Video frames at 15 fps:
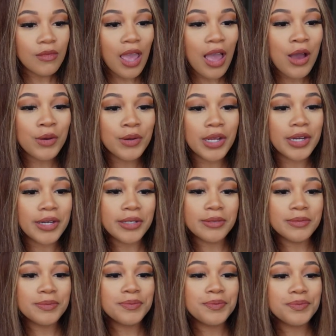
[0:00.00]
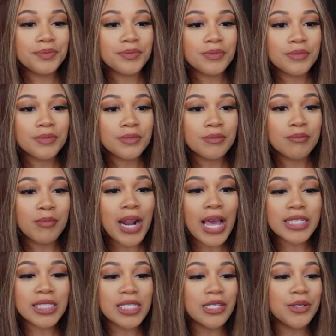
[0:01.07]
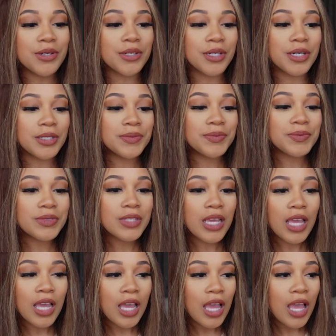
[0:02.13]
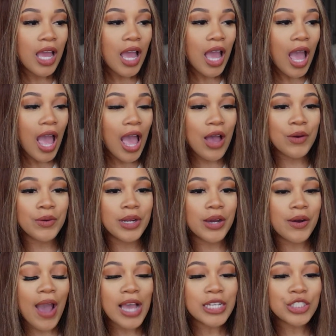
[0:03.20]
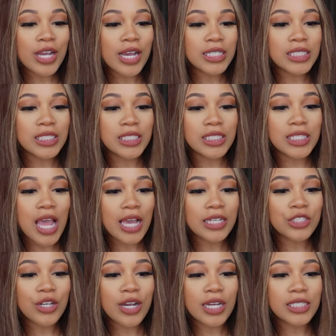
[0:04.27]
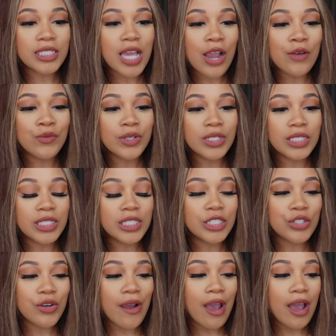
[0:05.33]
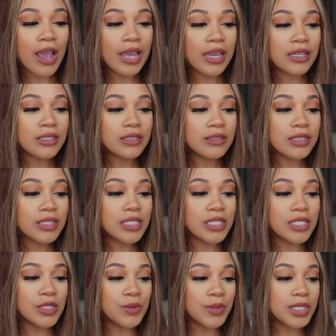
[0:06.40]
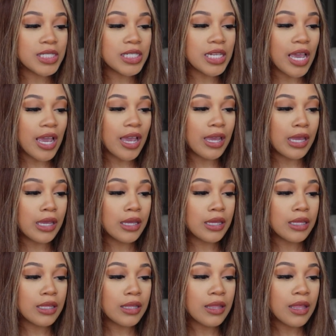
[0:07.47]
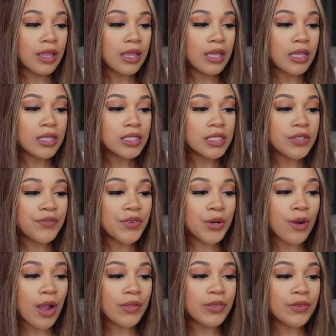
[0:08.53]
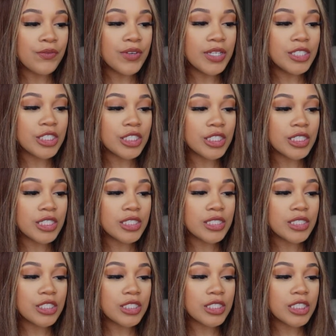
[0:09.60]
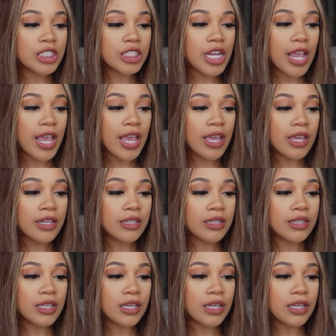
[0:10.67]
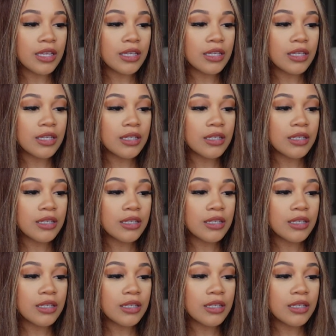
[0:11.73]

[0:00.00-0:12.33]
I don't know, but I see you, girl. I don't know. I really did try to do it today, to figure out the featured chat thing.